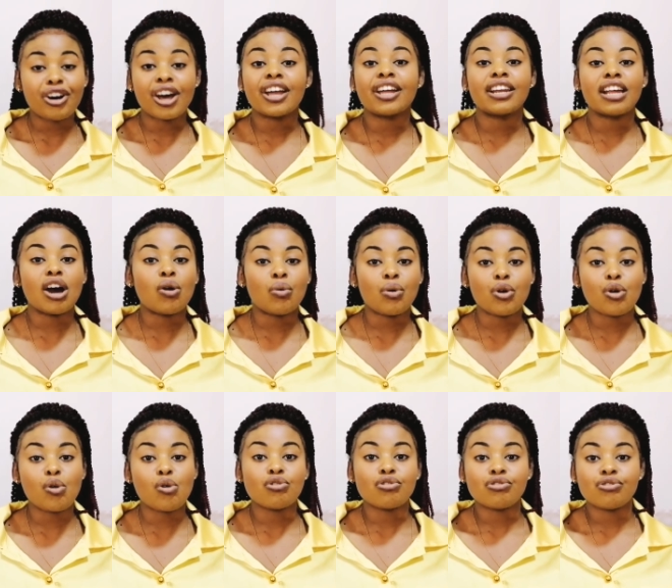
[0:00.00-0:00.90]
find a way
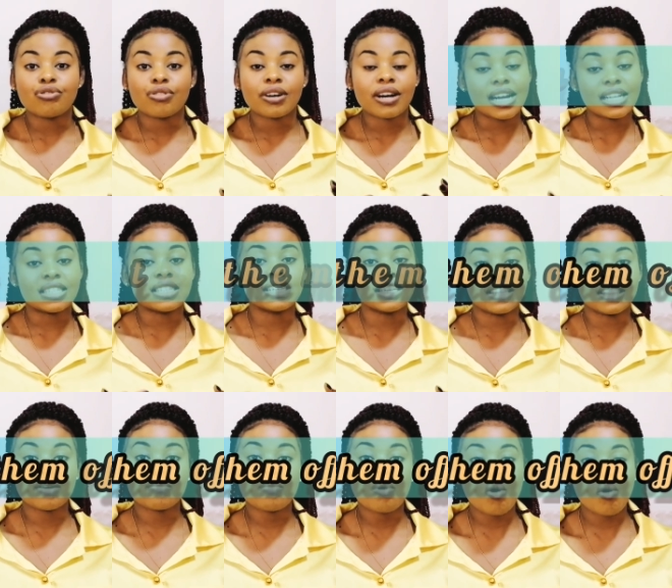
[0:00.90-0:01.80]
of
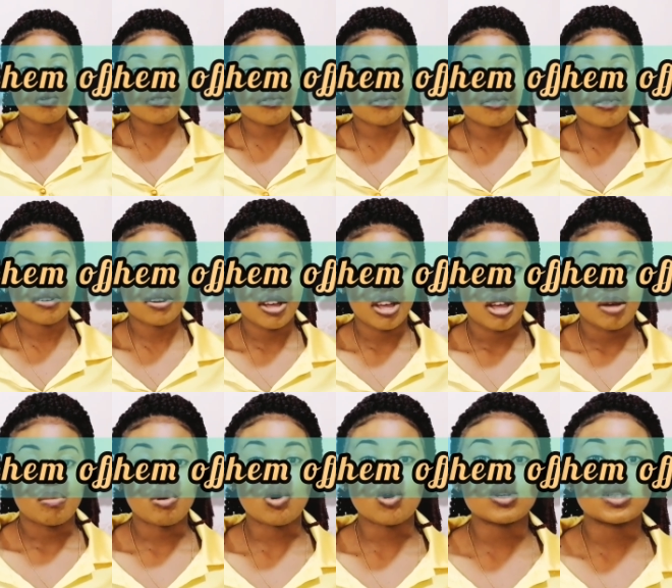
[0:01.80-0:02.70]
cutting them
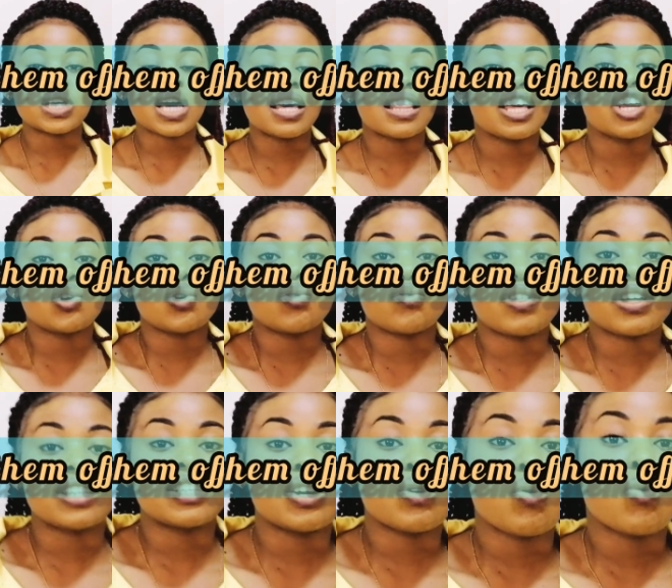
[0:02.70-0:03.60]
off. Because at the end of
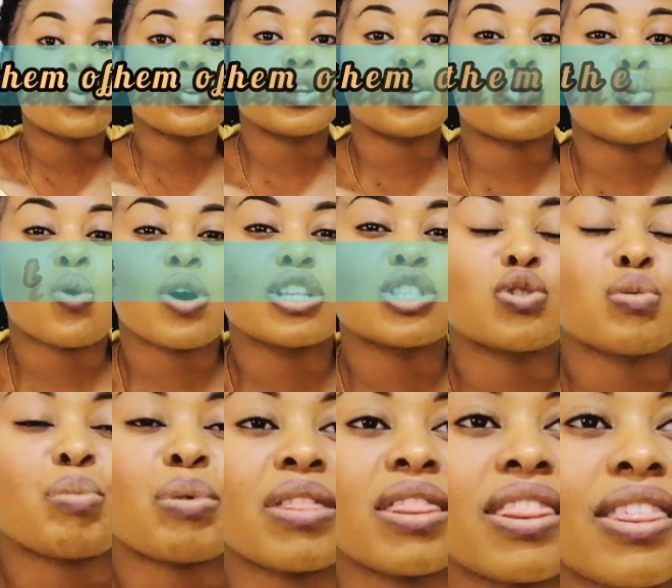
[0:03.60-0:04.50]
the day, wouldn't want
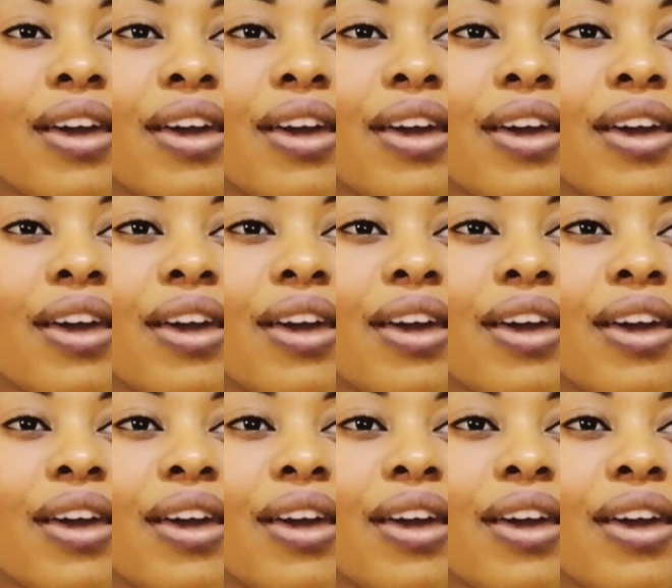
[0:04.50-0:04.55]
to be